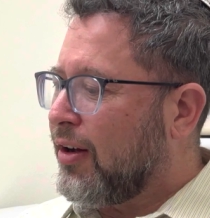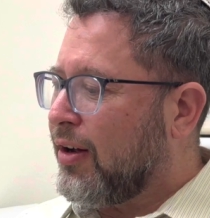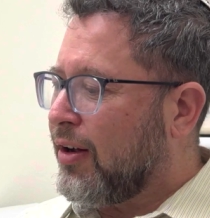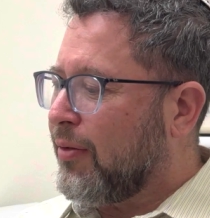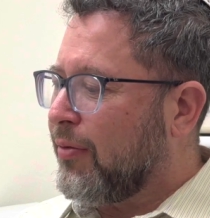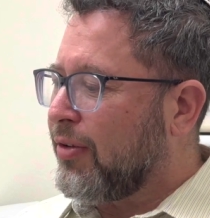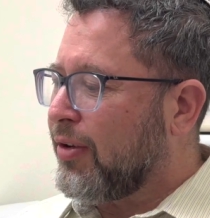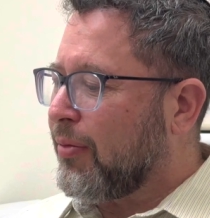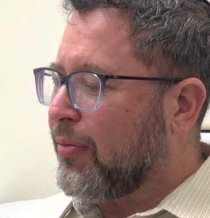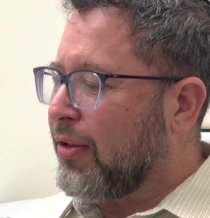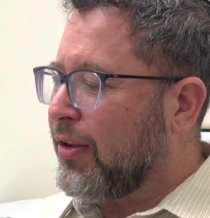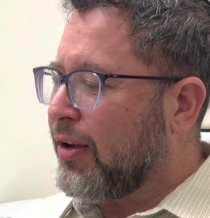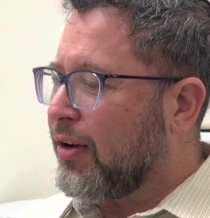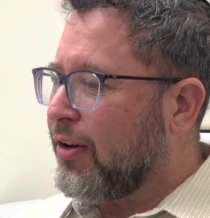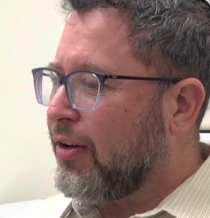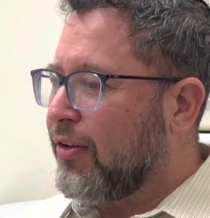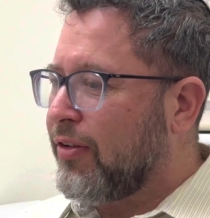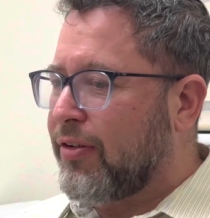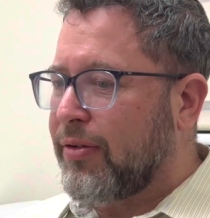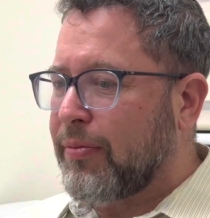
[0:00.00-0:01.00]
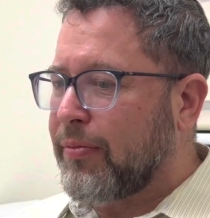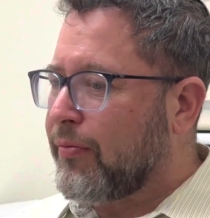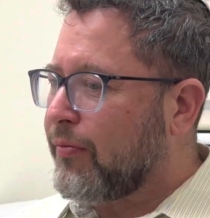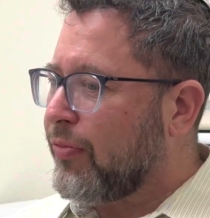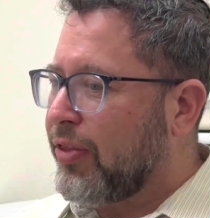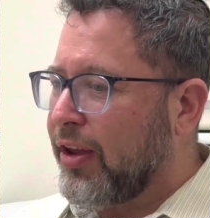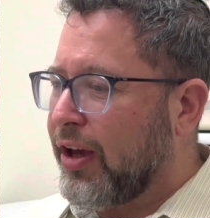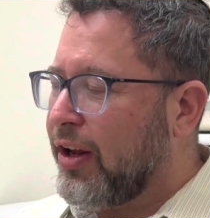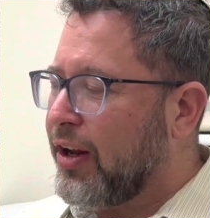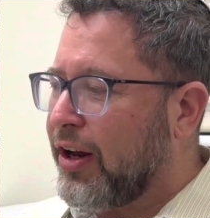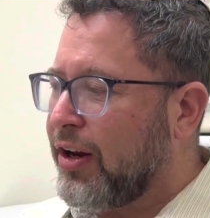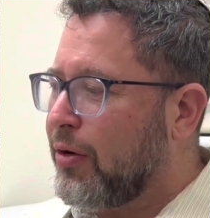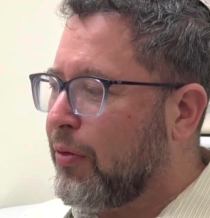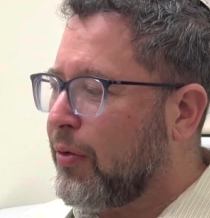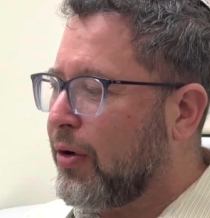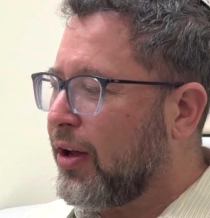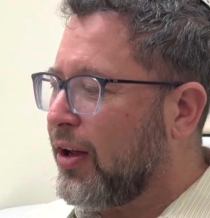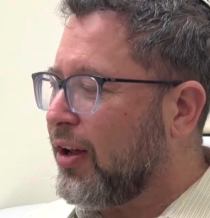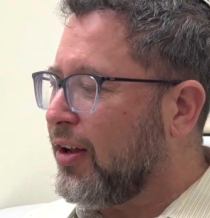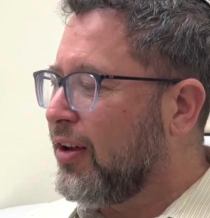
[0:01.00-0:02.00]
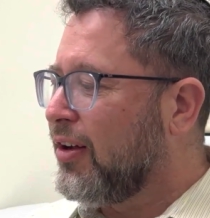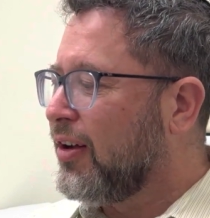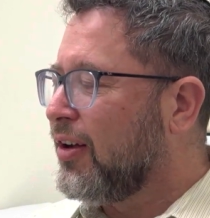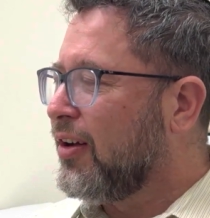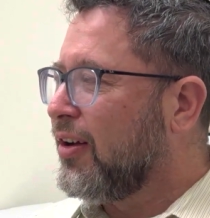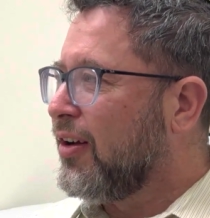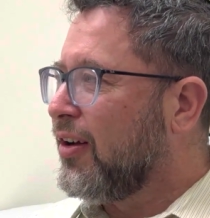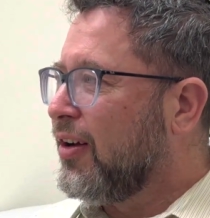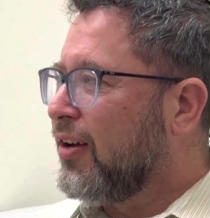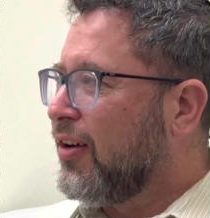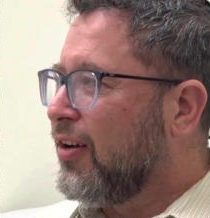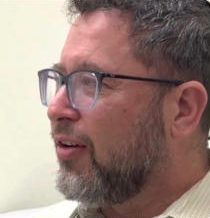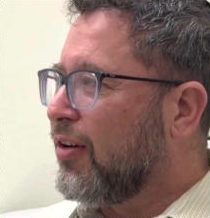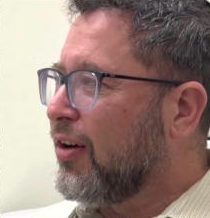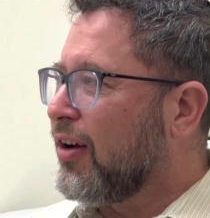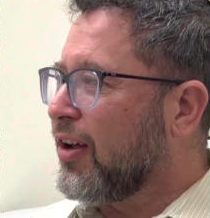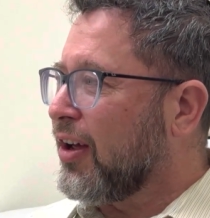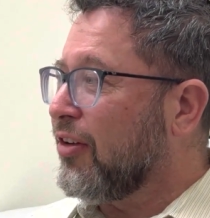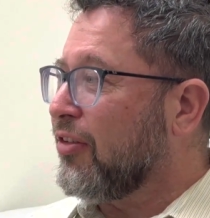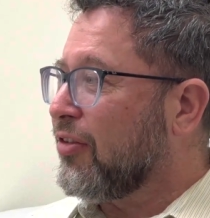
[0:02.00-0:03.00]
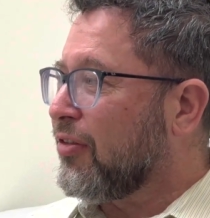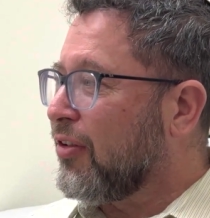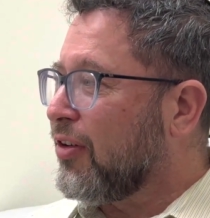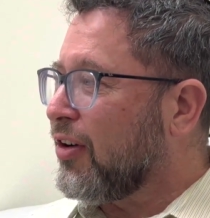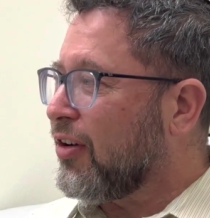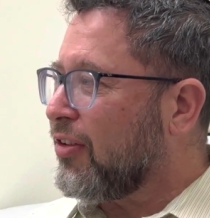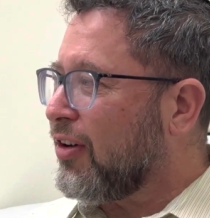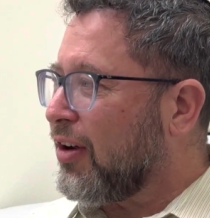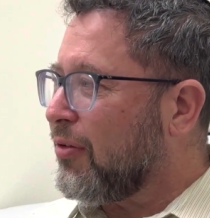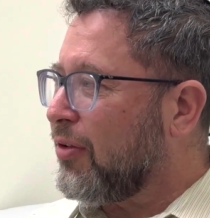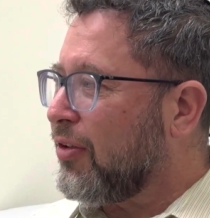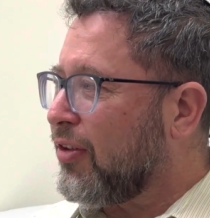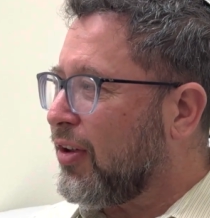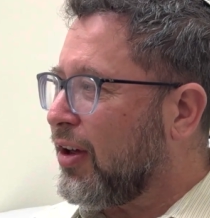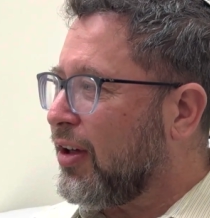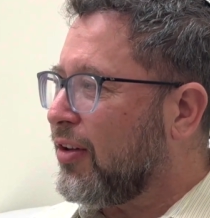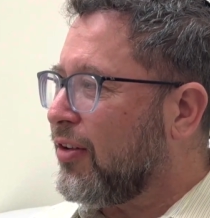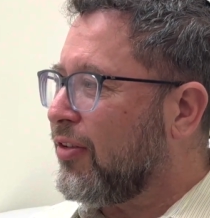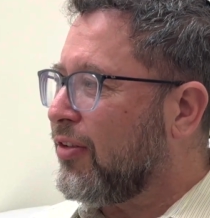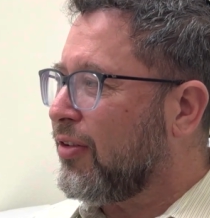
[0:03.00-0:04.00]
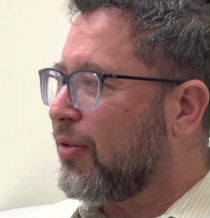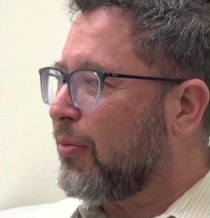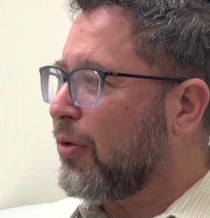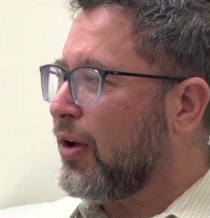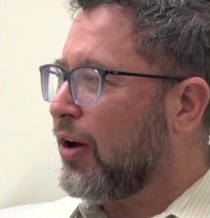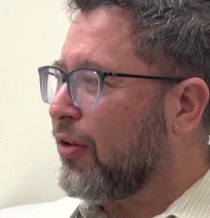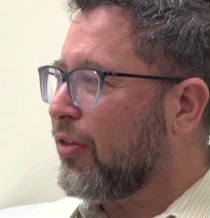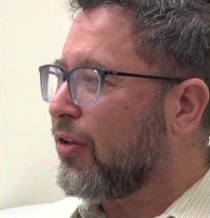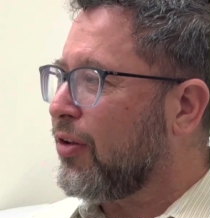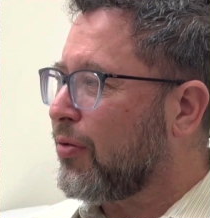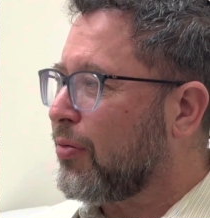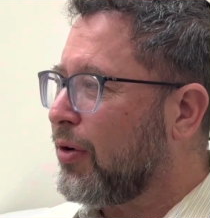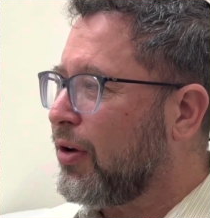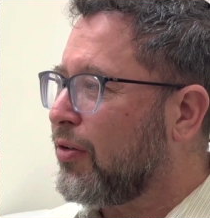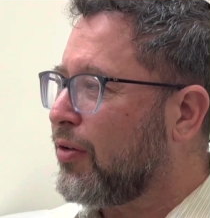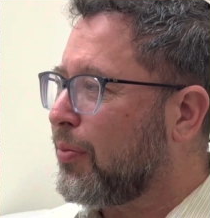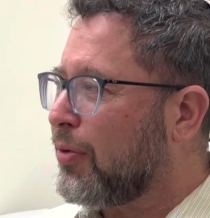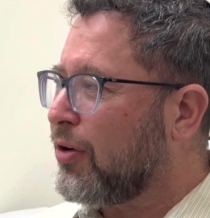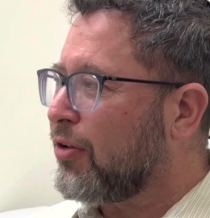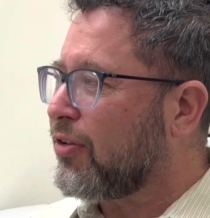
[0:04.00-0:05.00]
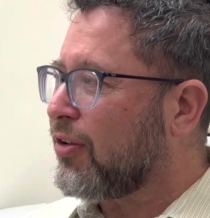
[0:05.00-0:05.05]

something that is in any way against tradition. I would say this is the healthiest way to approach